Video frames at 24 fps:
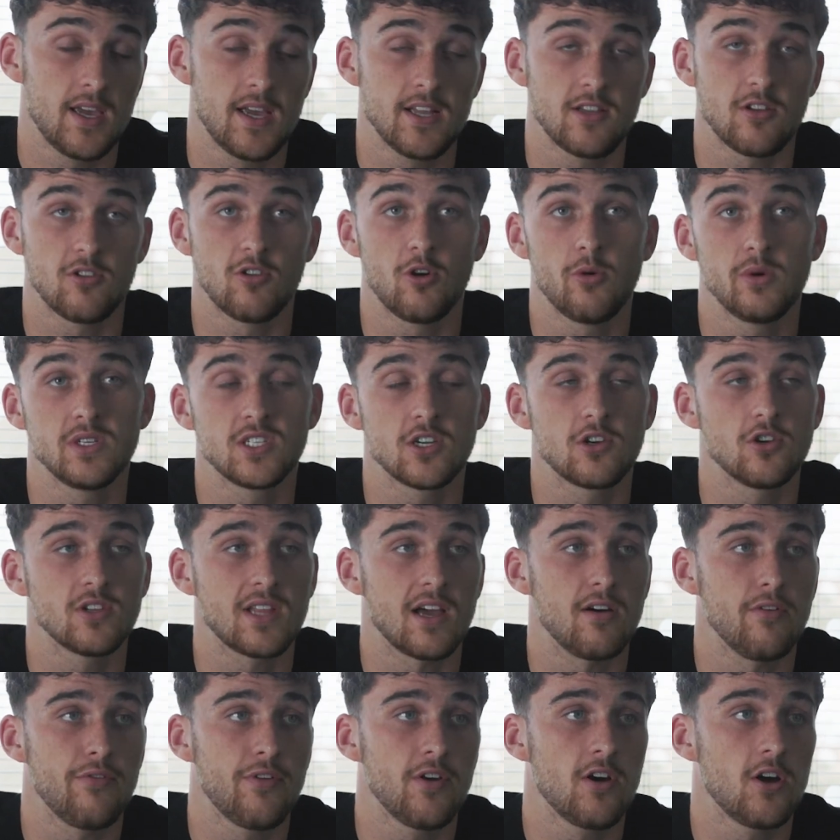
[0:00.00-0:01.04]
Yeah, they're always a good
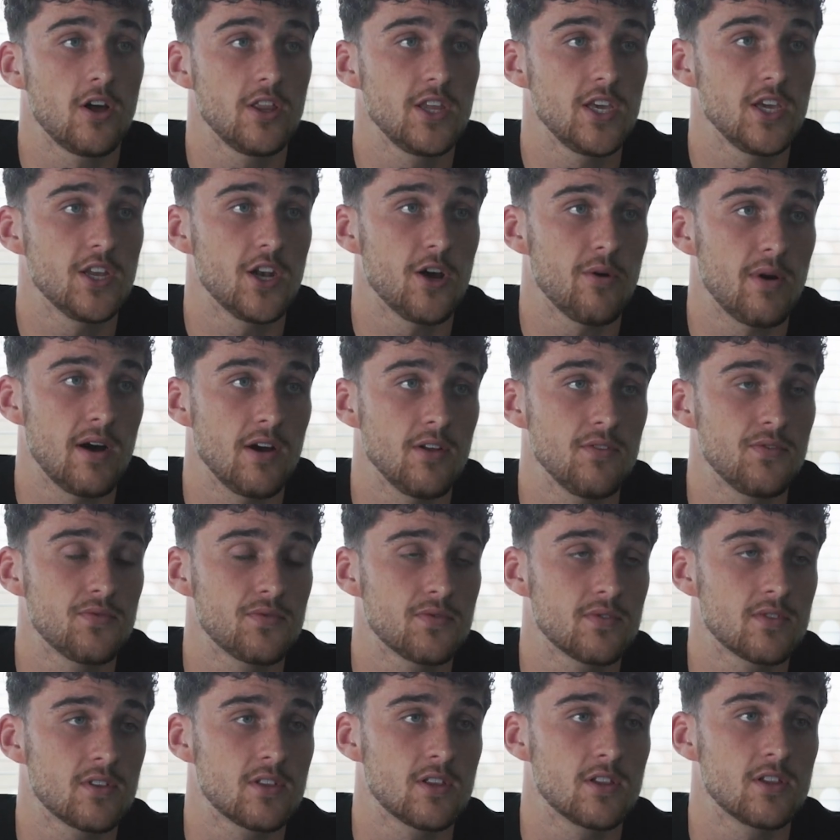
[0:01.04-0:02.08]
outfit, aren't they? You know how
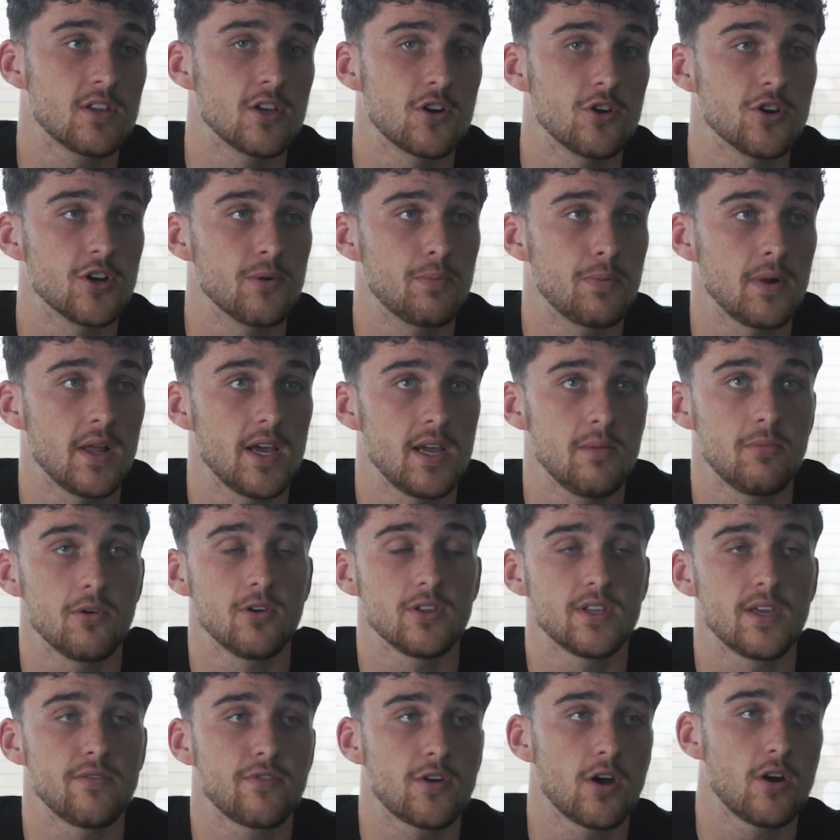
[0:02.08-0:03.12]
they're going to play,
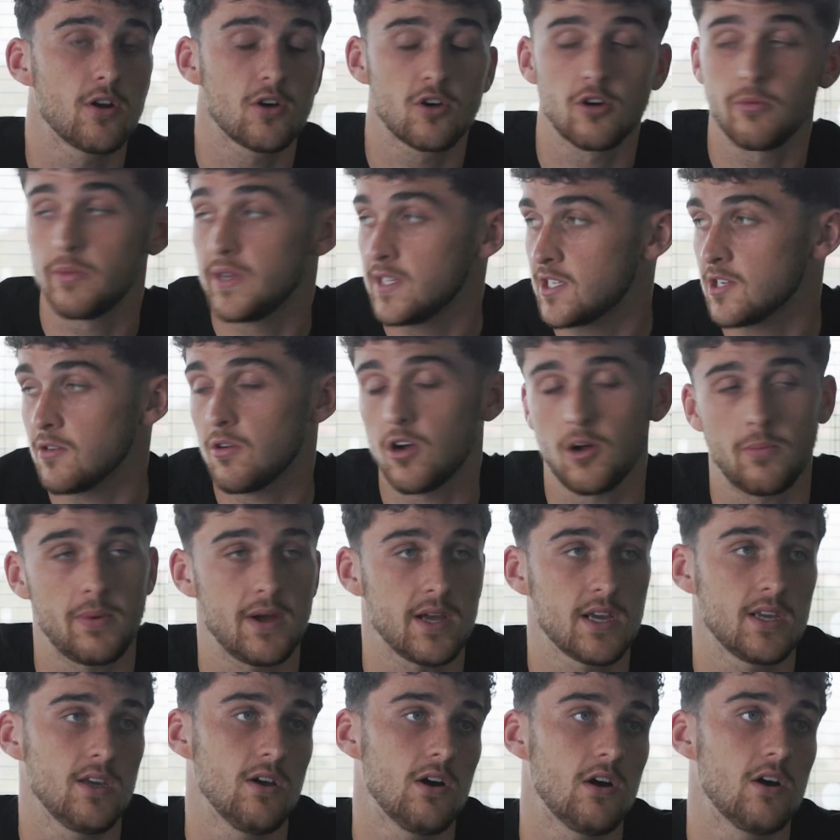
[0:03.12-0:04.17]
but they've got to come into our
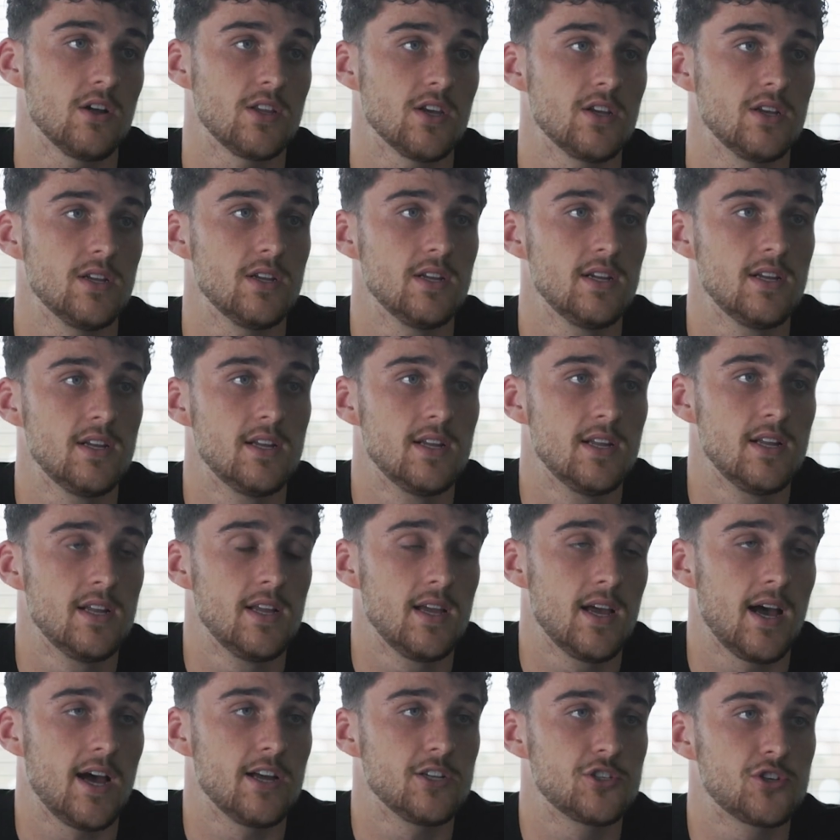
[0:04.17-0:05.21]
backyard, and
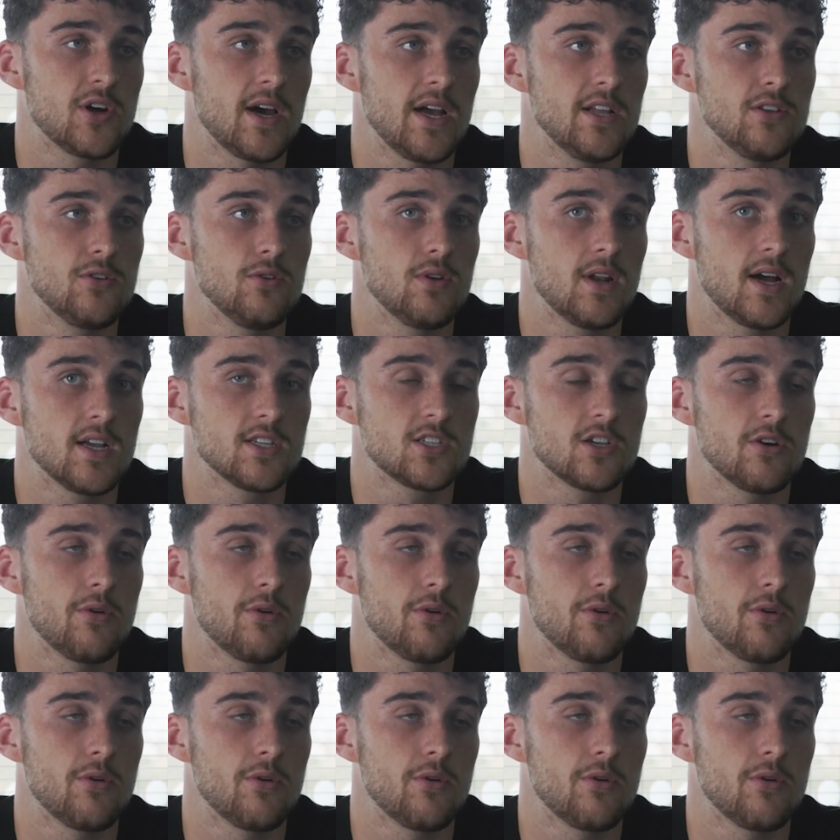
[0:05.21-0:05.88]
and try and do that.